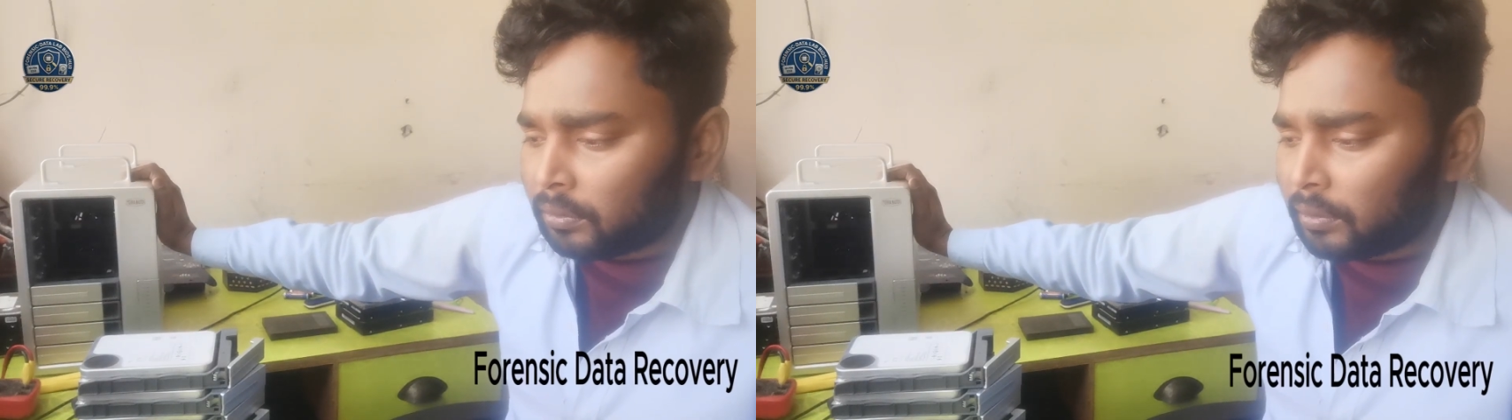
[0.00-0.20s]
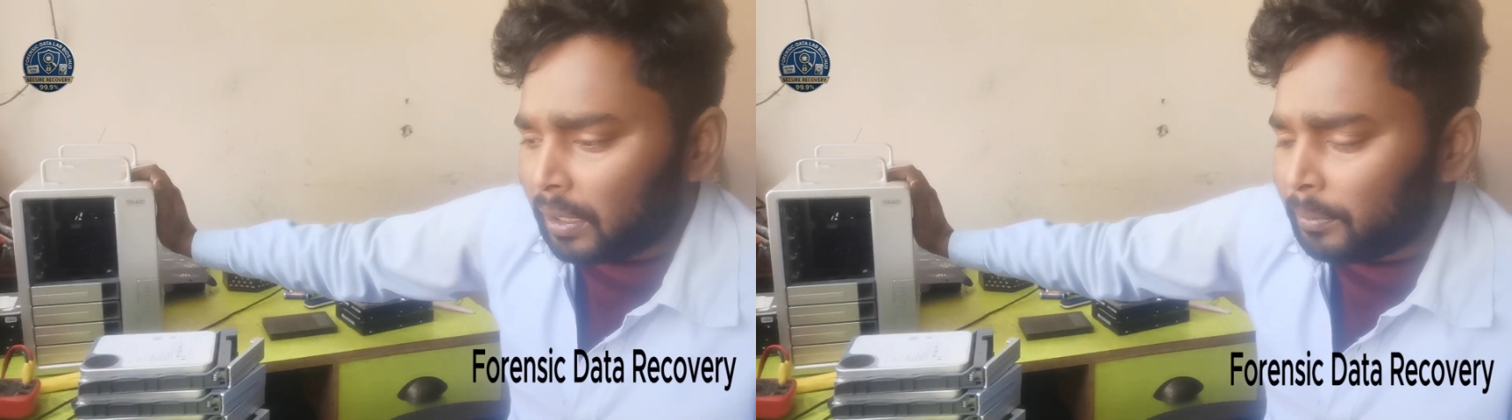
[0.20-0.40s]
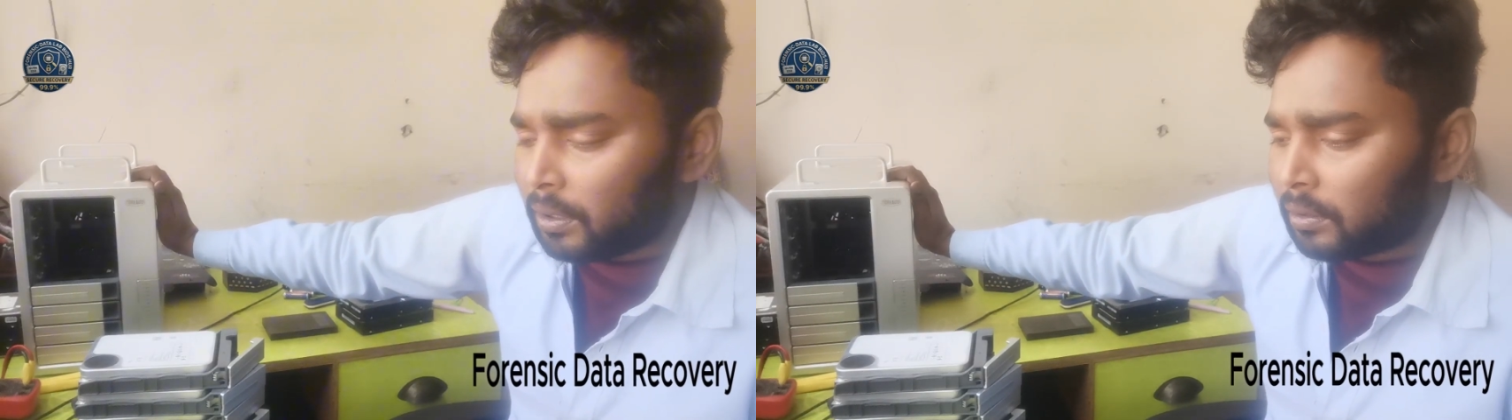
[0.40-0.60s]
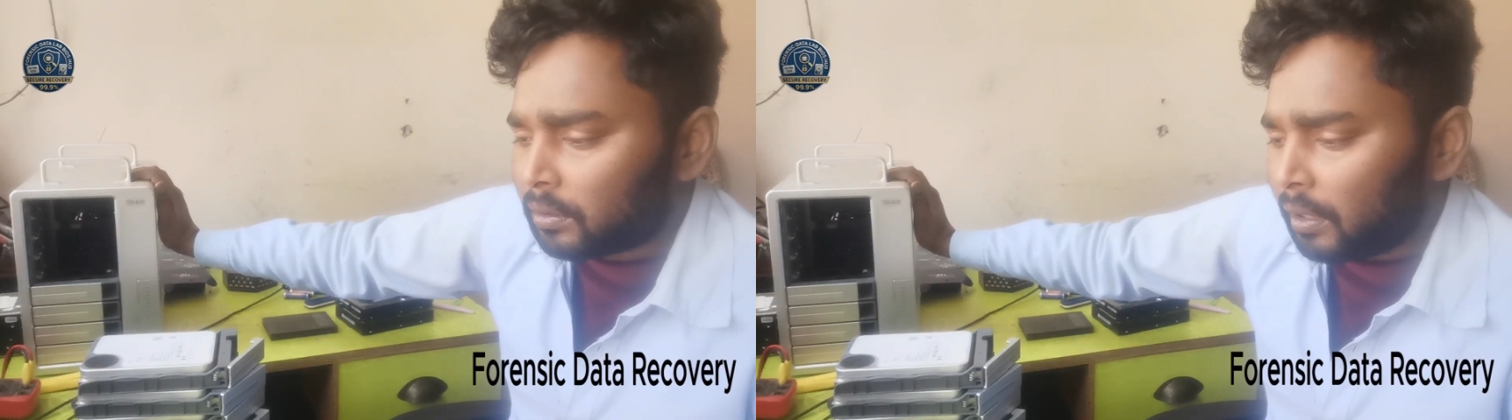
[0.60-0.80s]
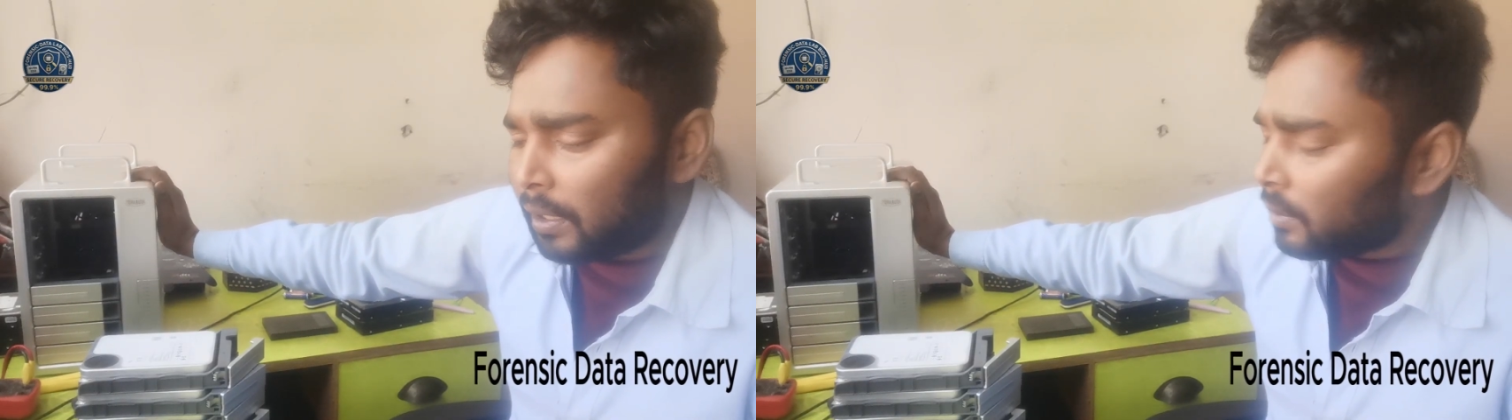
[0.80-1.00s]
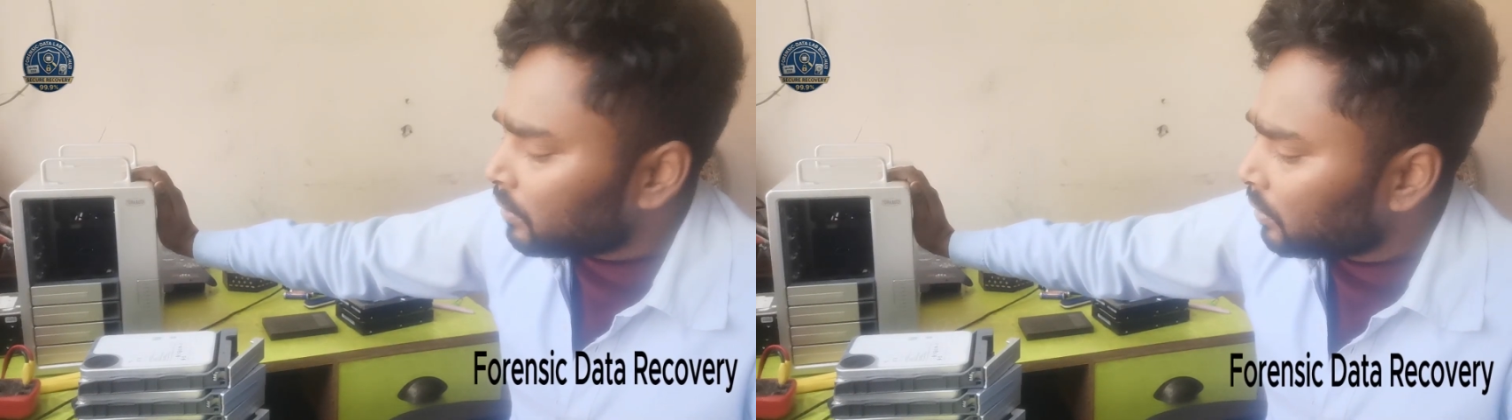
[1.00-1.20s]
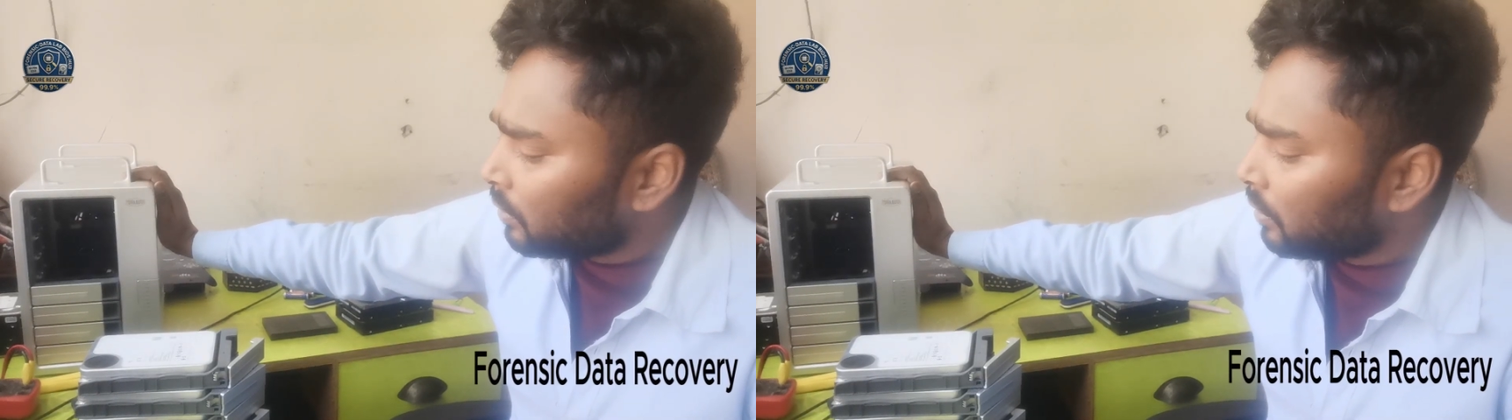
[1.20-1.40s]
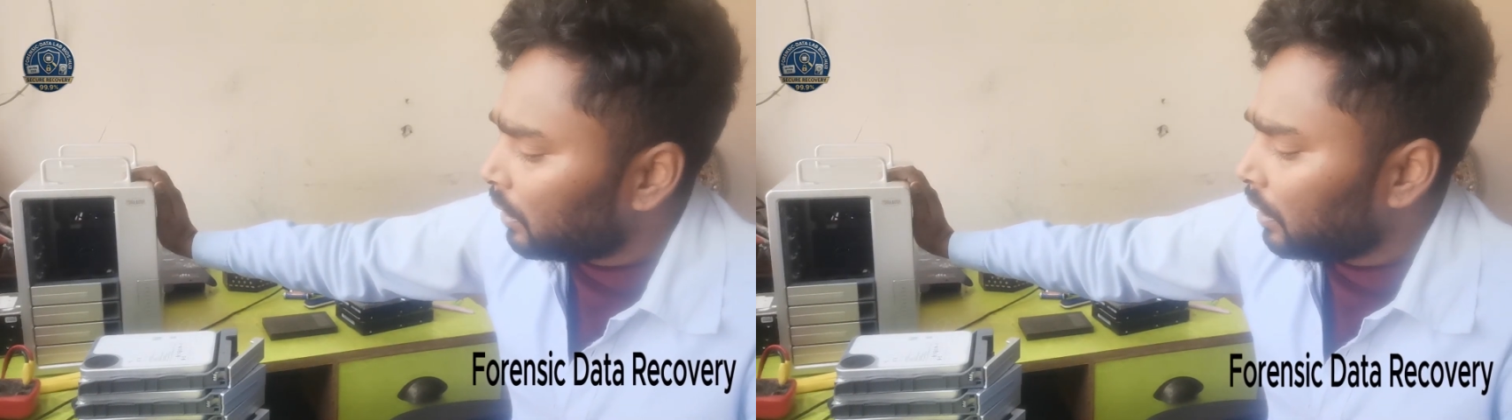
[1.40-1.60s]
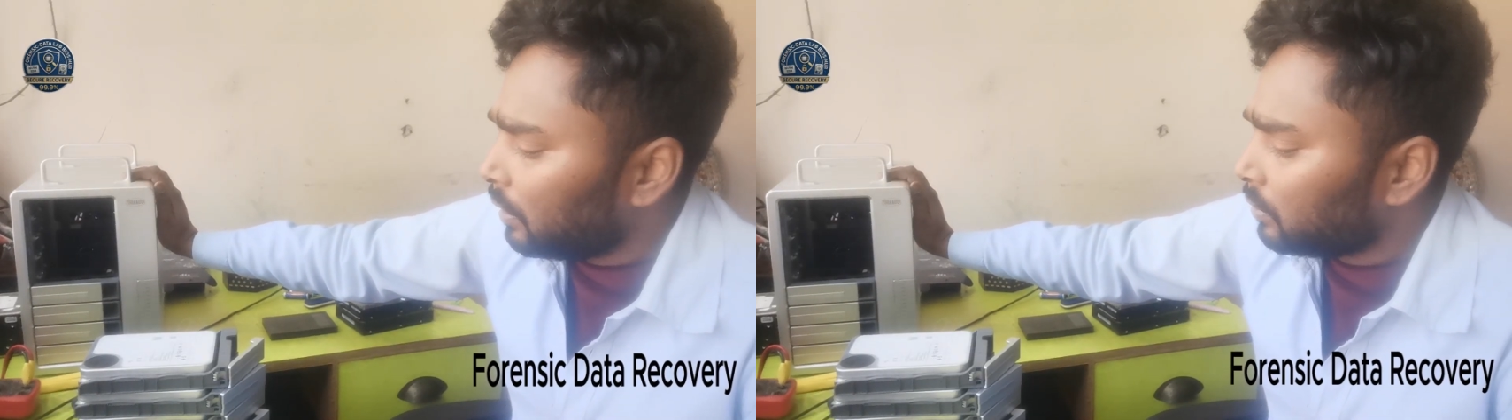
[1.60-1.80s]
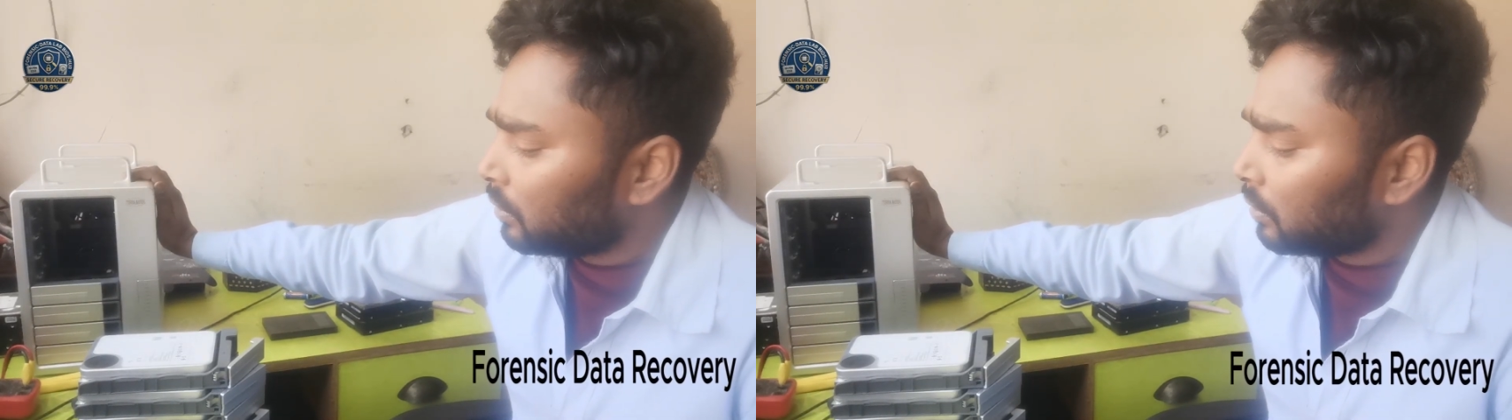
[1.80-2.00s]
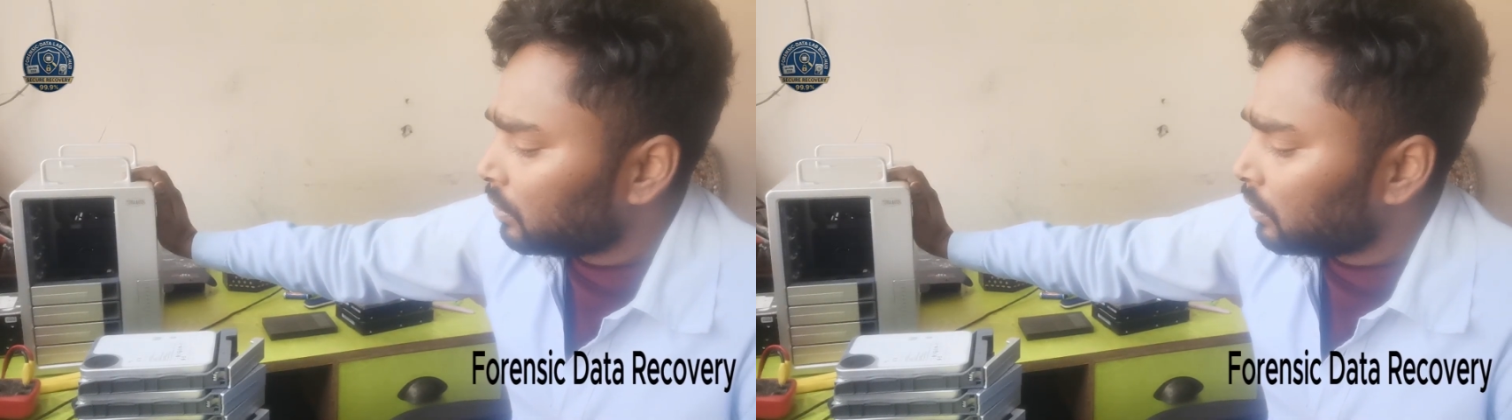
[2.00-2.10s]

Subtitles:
damaged, crashed, and